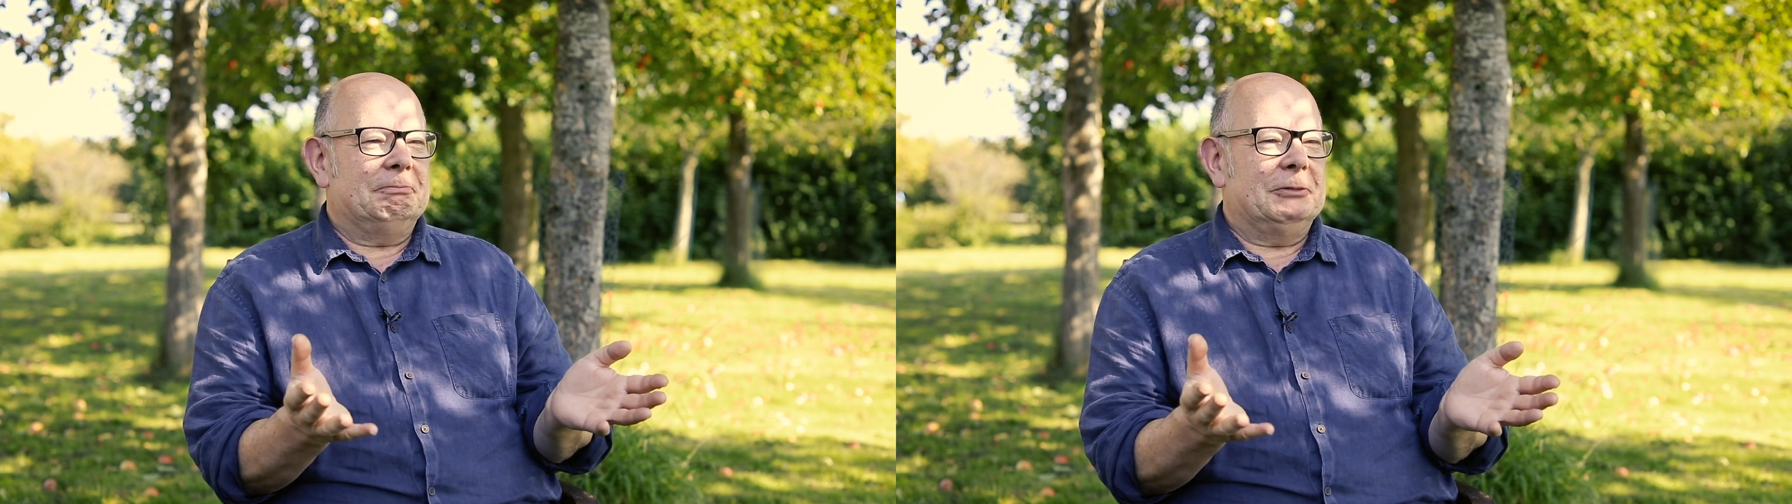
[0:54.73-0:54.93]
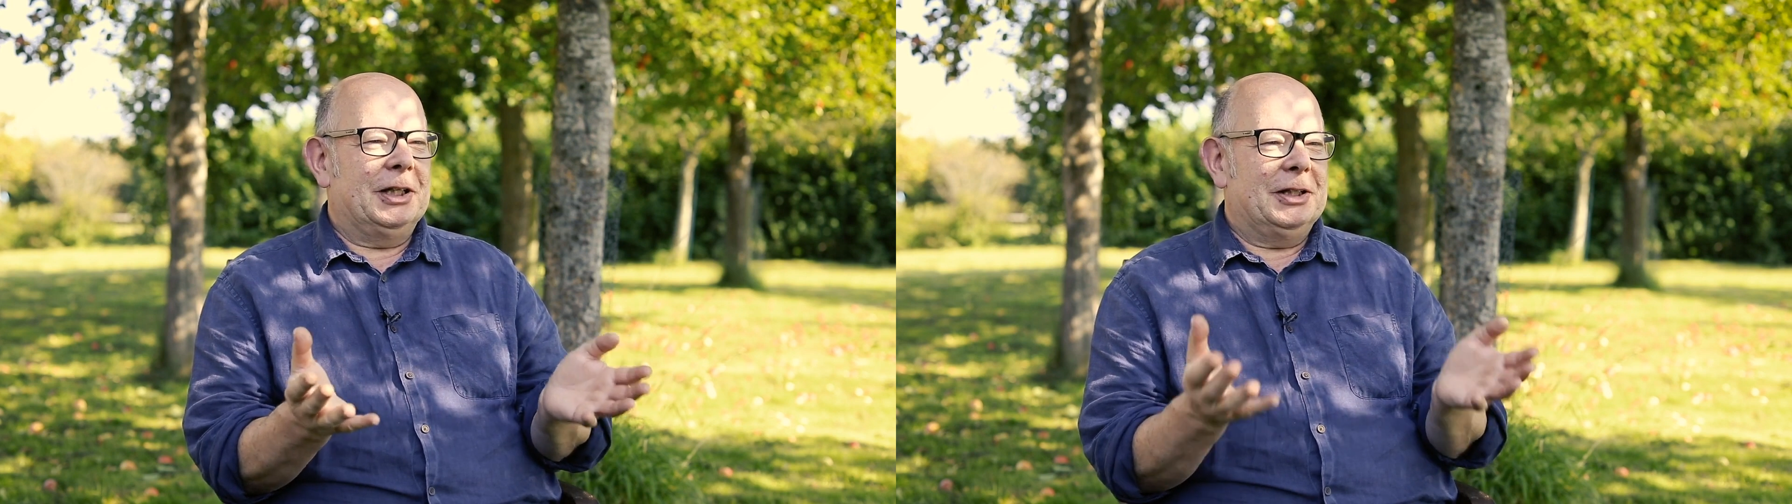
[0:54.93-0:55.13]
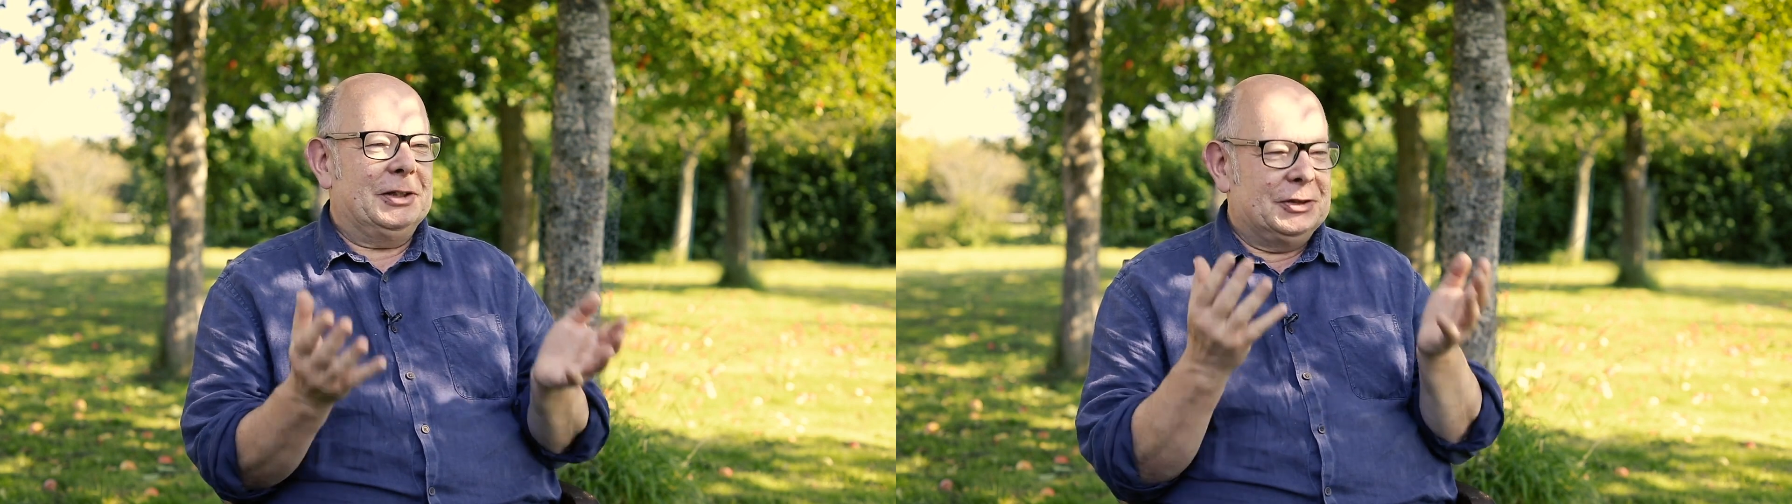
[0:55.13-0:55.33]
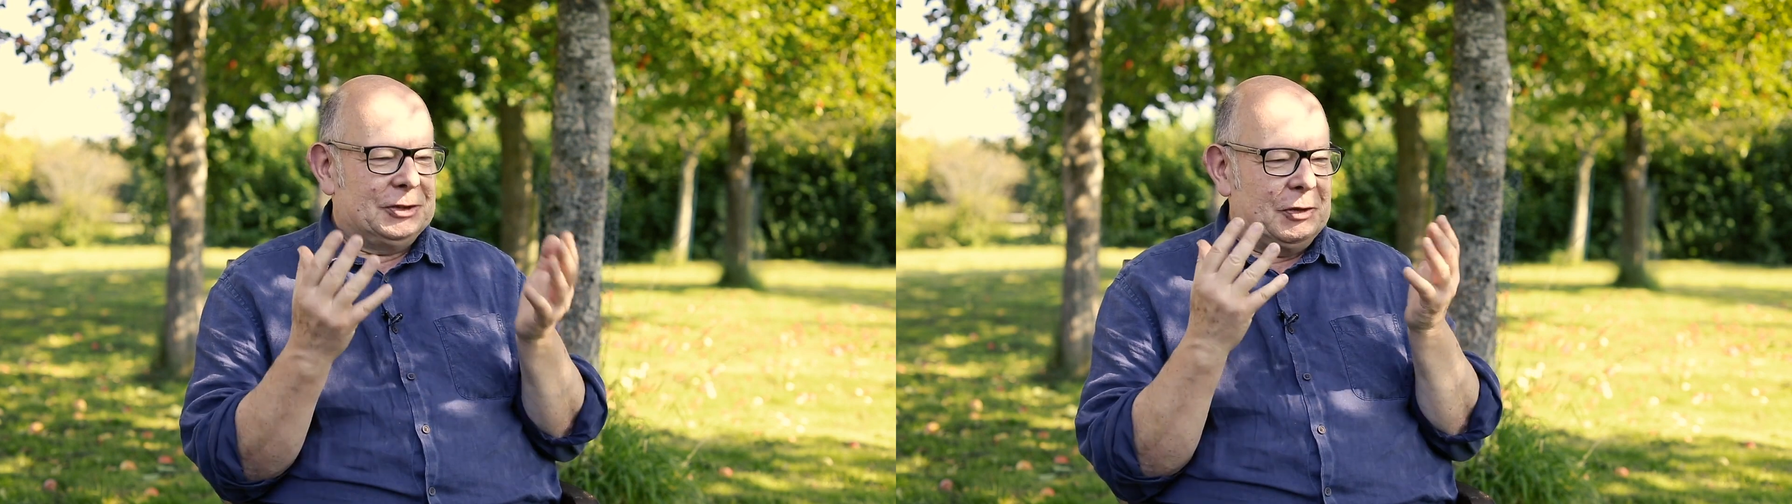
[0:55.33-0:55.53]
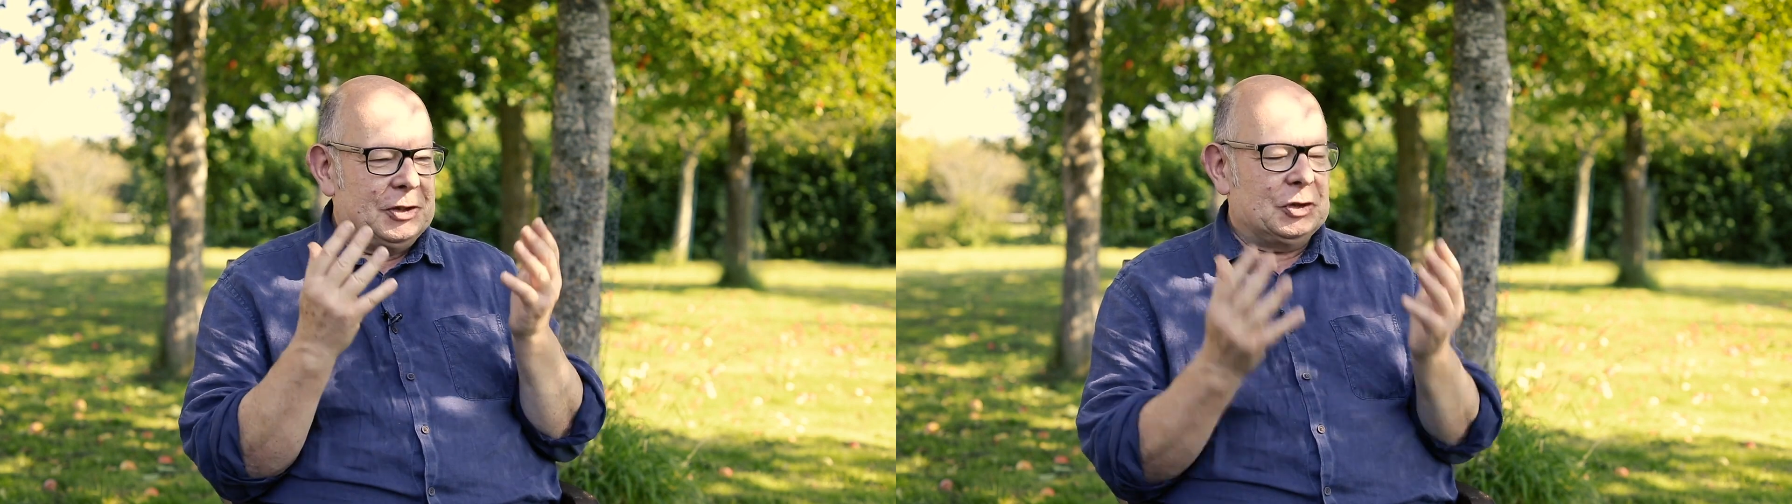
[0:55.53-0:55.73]
Okay,
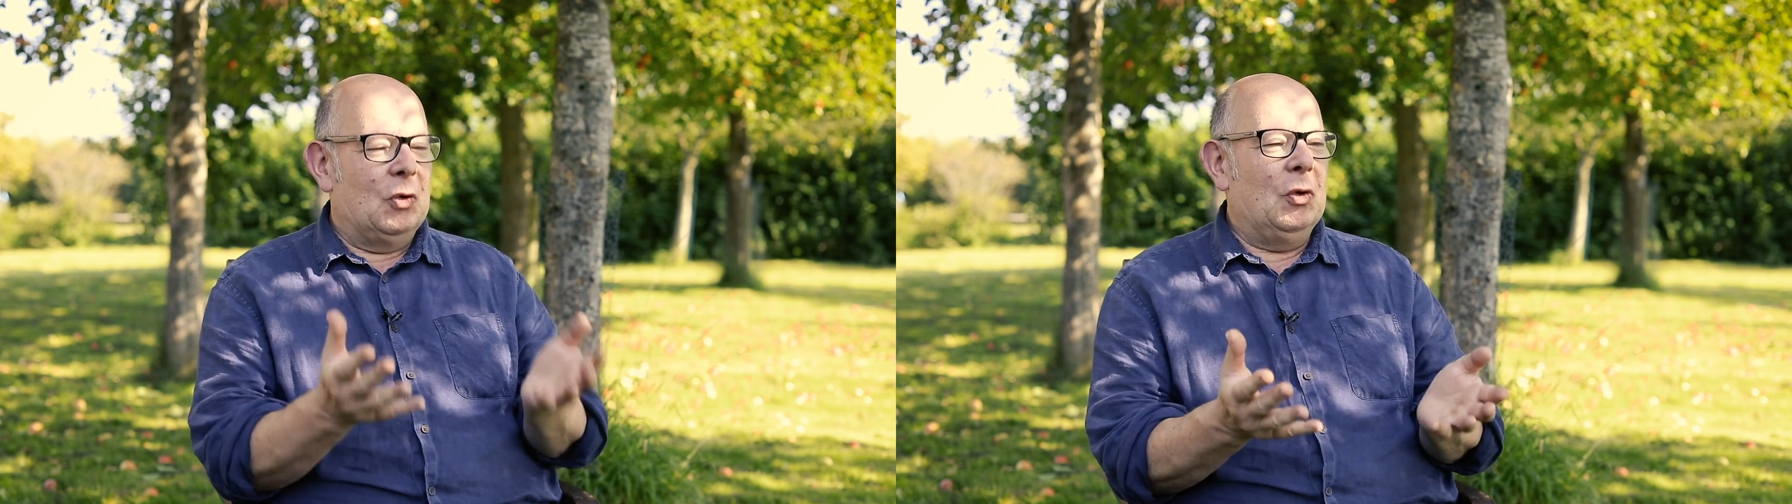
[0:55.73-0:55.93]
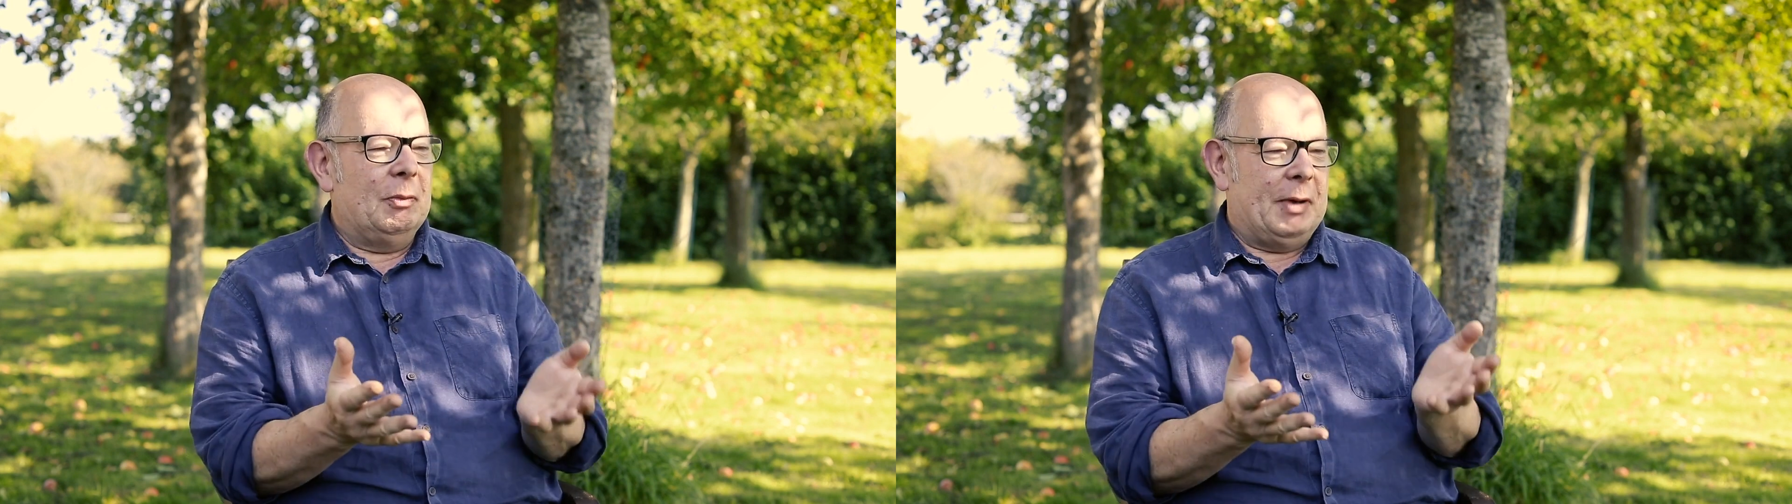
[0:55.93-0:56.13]
so it's all